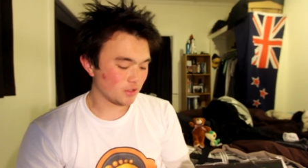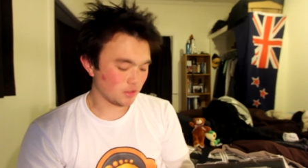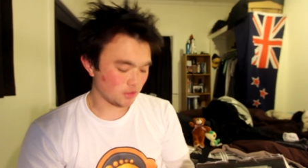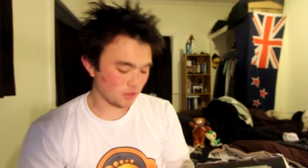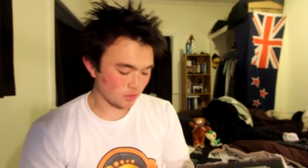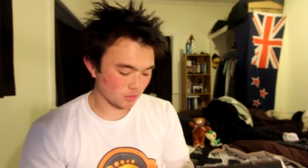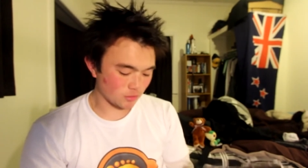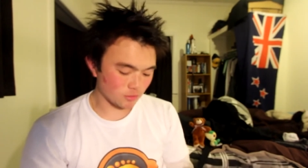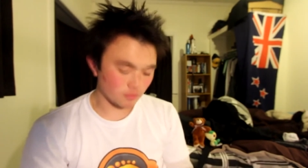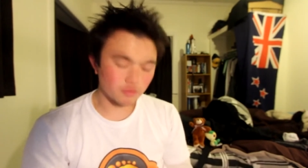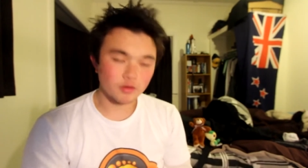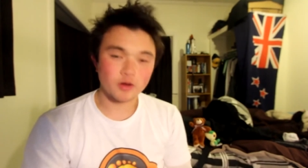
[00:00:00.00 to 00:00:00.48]

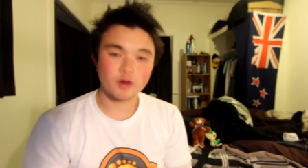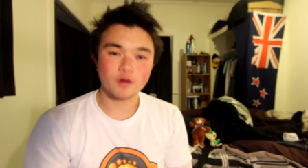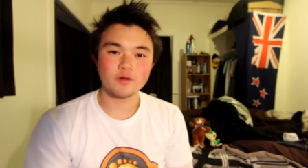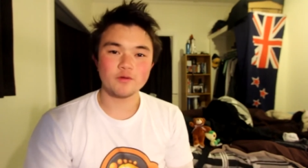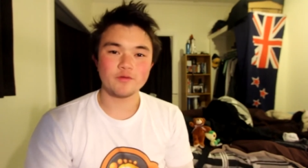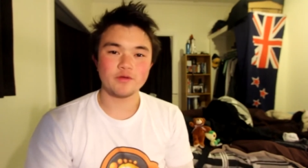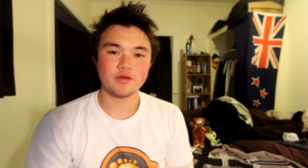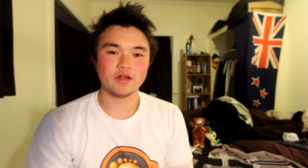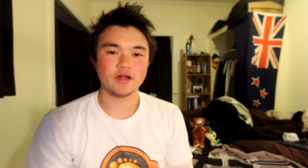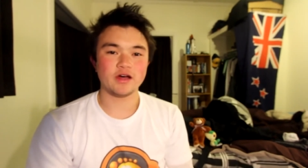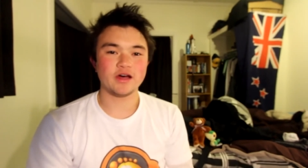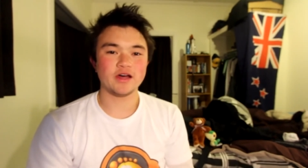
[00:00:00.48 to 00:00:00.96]
you'll know
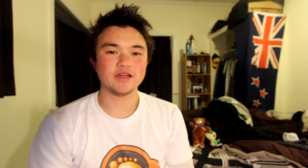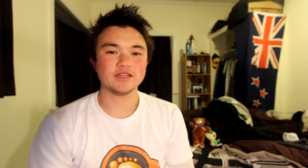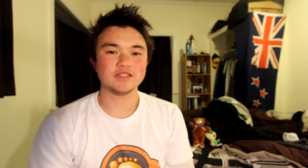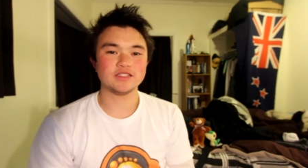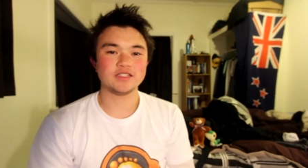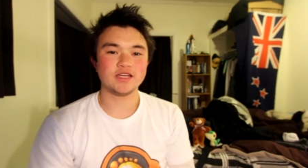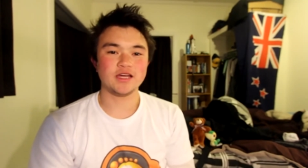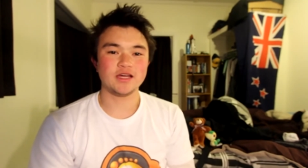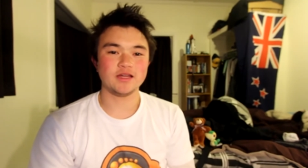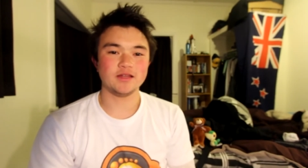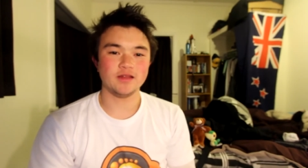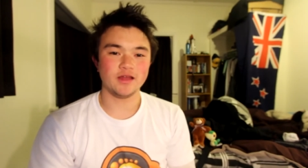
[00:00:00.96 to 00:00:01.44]
that I
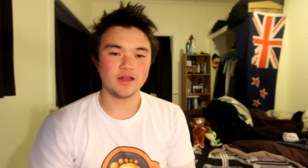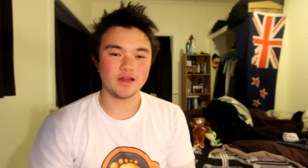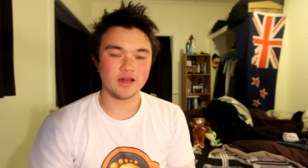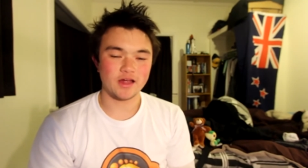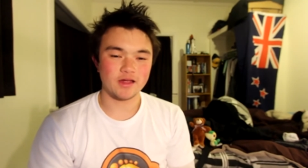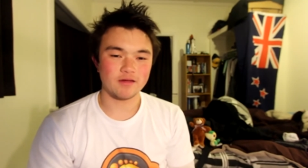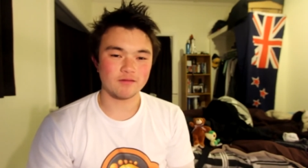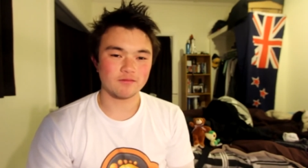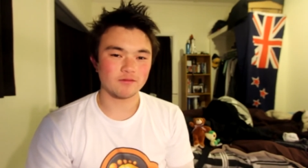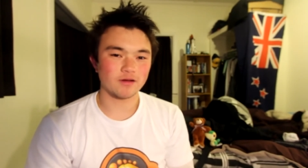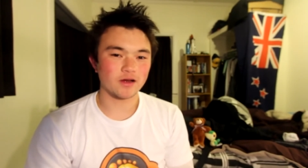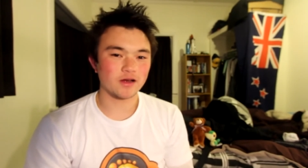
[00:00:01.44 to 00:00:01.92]
said that I
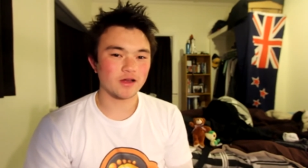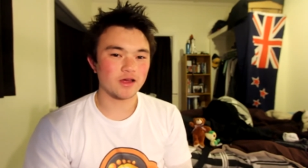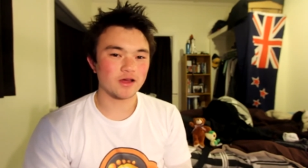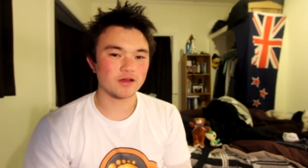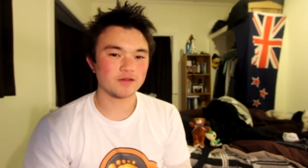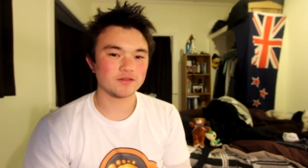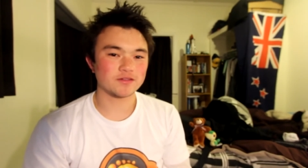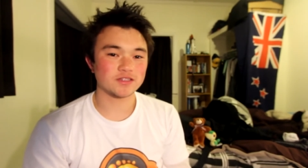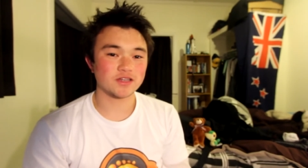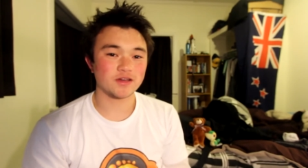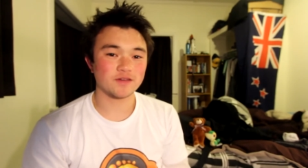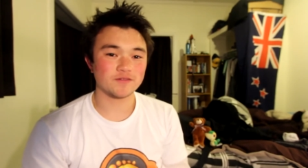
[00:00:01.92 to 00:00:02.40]
have run out
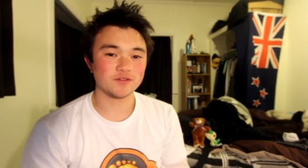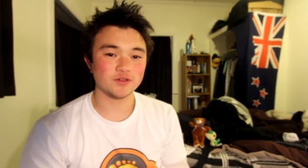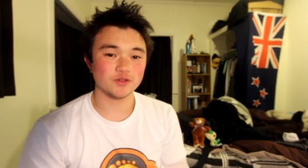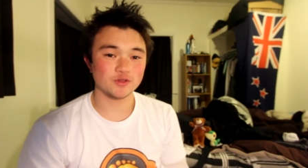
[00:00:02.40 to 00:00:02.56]
of stuff